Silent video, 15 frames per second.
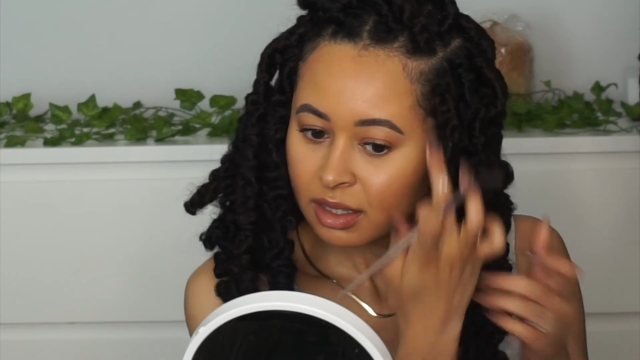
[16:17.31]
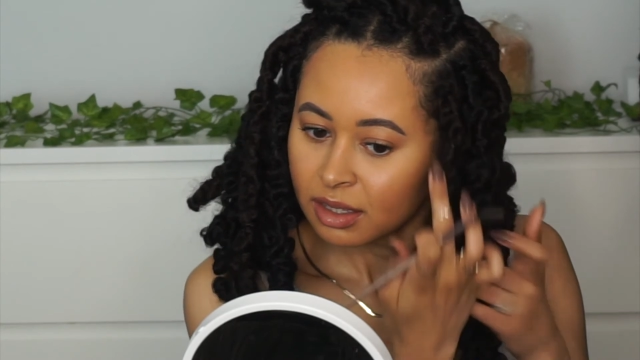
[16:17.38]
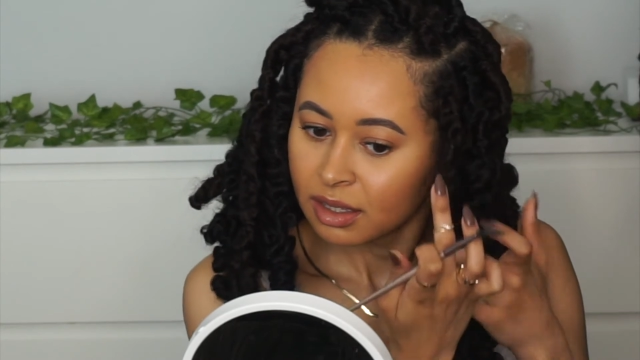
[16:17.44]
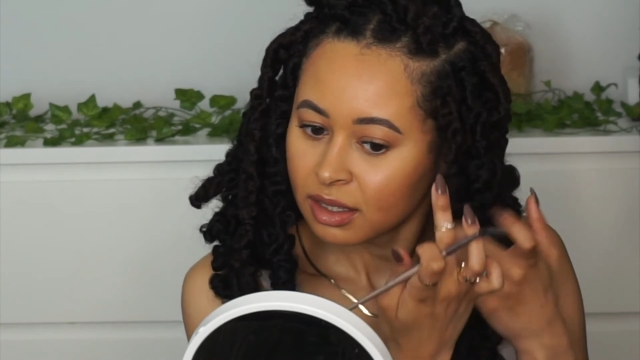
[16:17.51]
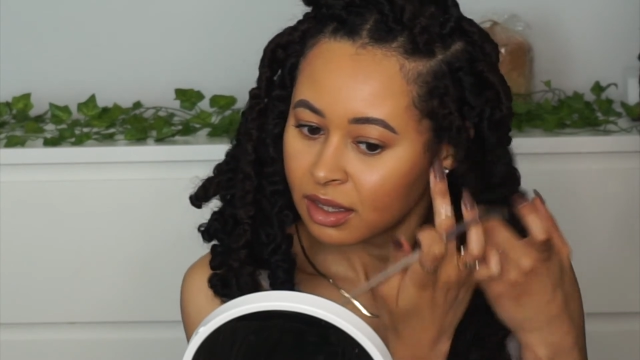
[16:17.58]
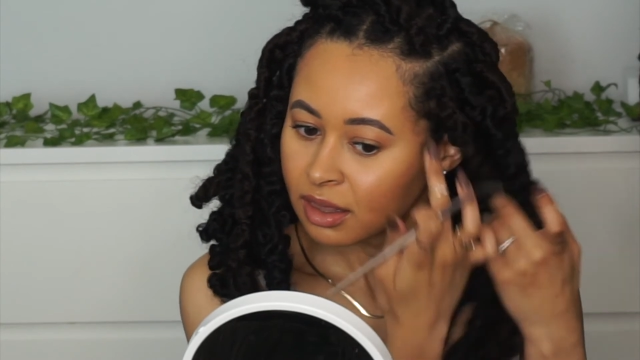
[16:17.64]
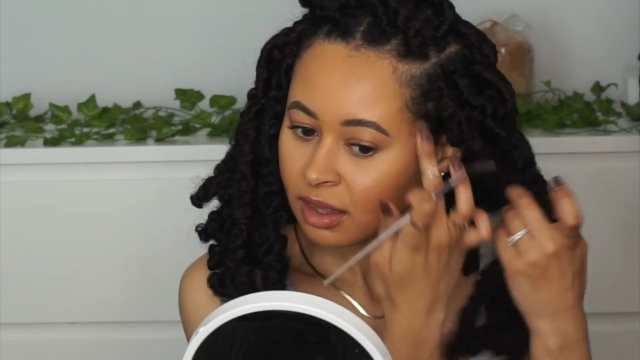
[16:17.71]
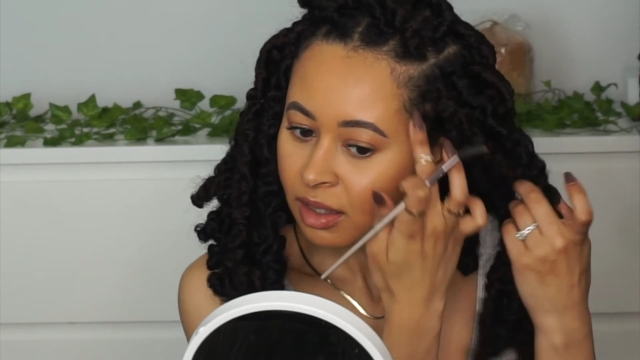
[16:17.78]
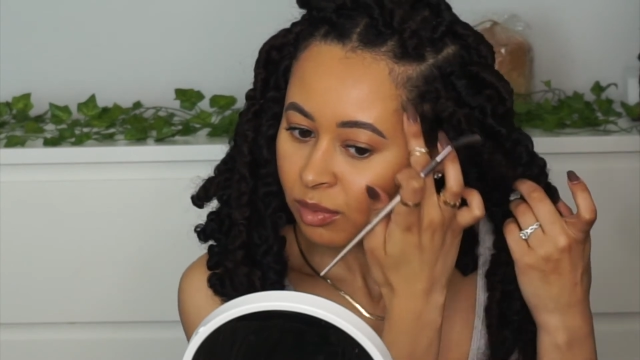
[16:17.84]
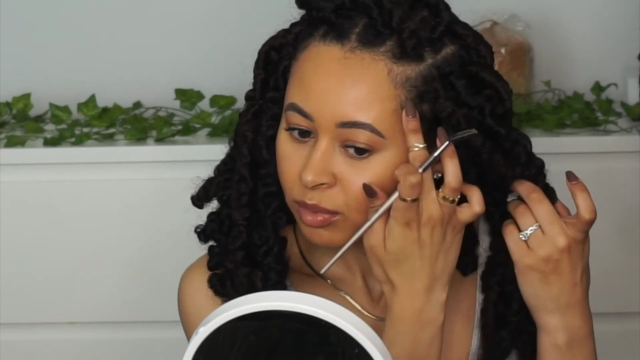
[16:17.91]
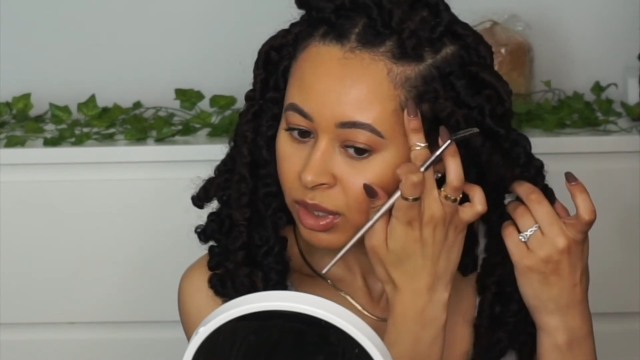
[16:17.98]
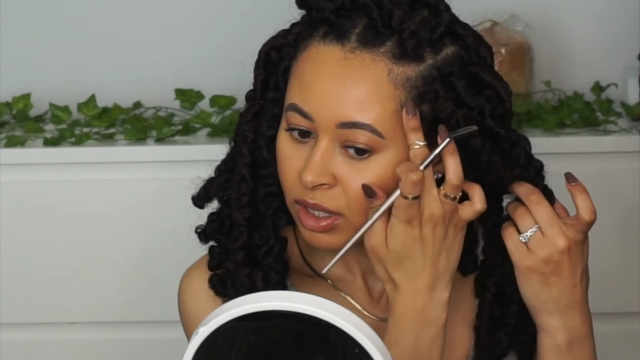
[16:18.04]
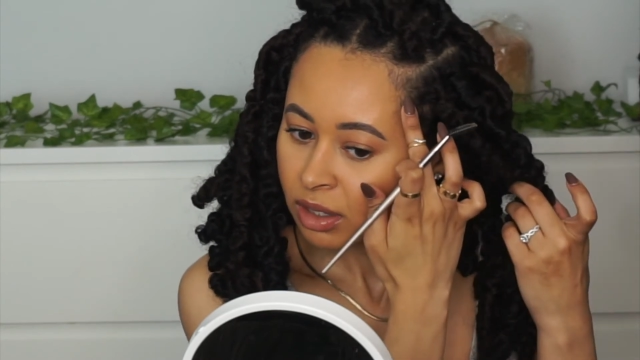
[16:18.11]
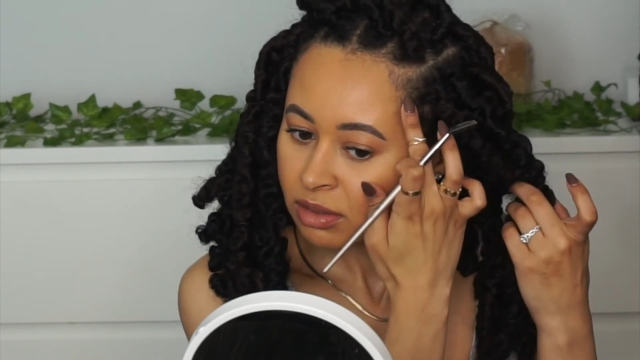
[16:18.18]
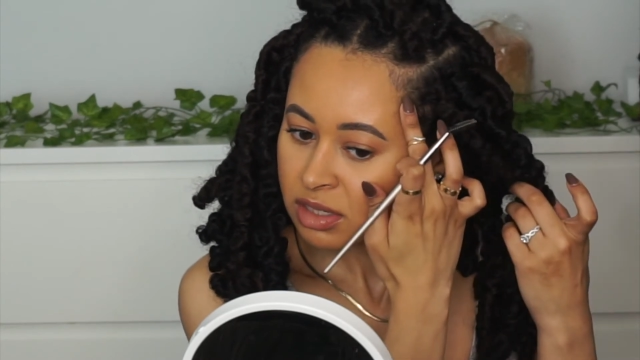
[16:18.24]
And then
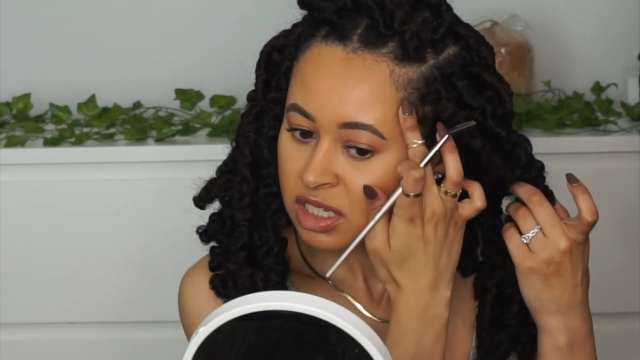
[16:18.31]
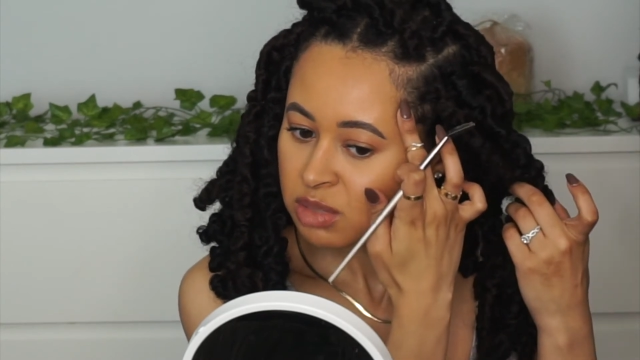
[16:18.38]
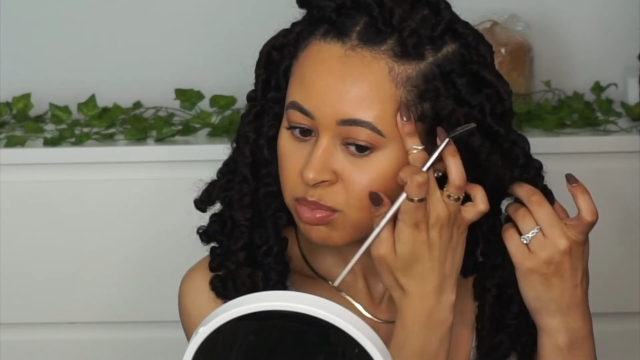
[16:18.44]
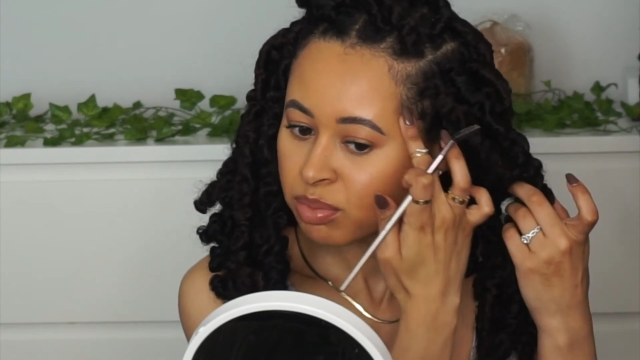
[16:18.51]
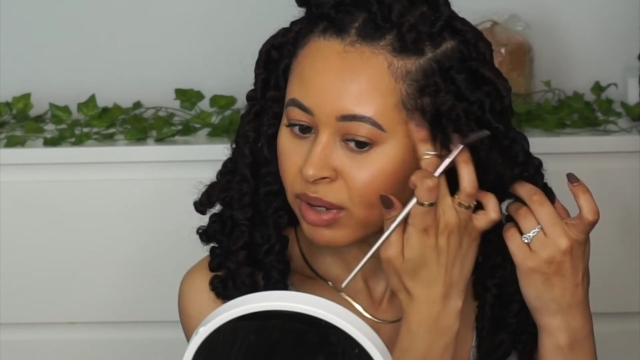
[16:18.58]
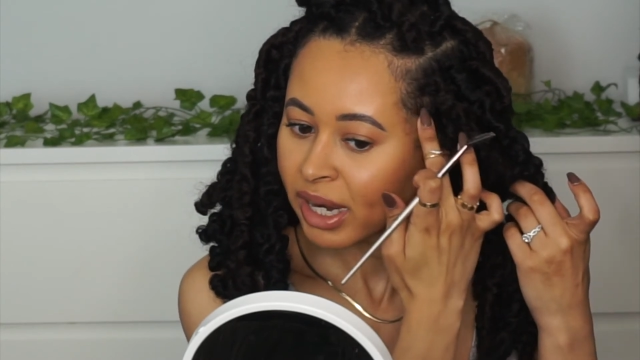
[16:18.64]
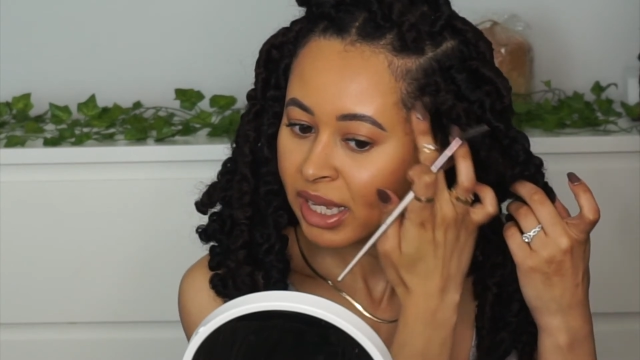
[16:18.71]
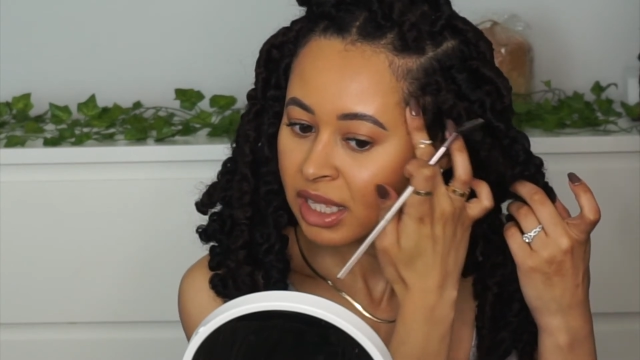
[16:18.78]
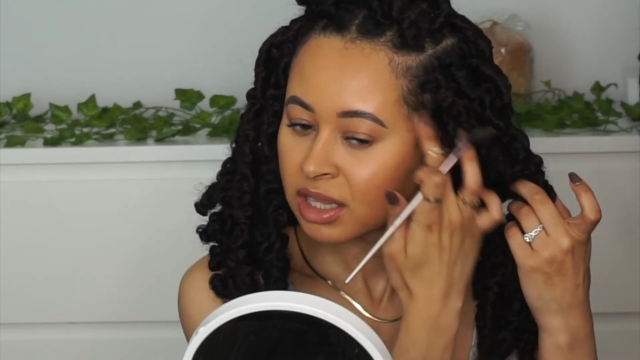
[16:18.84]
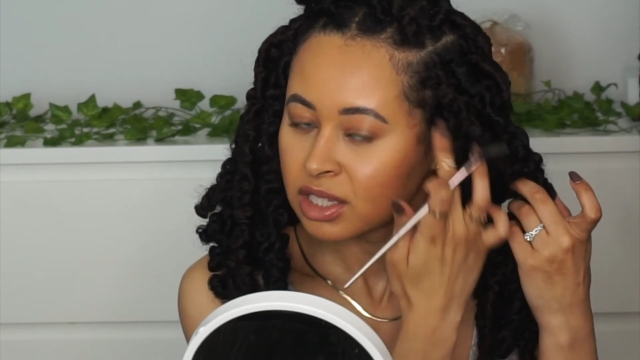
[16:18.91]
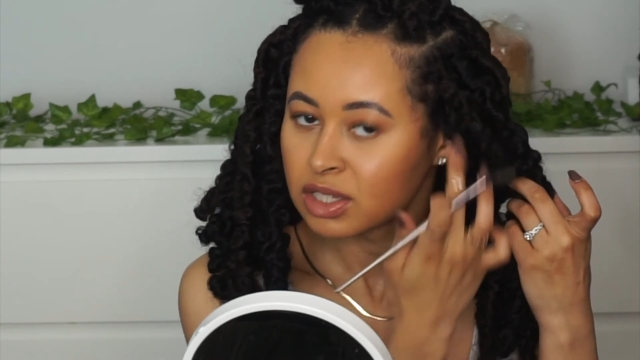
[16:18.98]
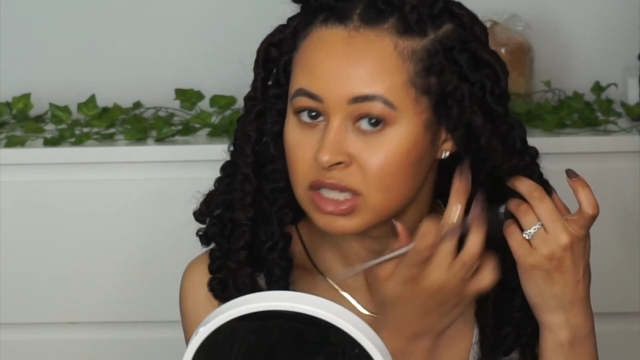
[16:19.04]
we're gonna spray a little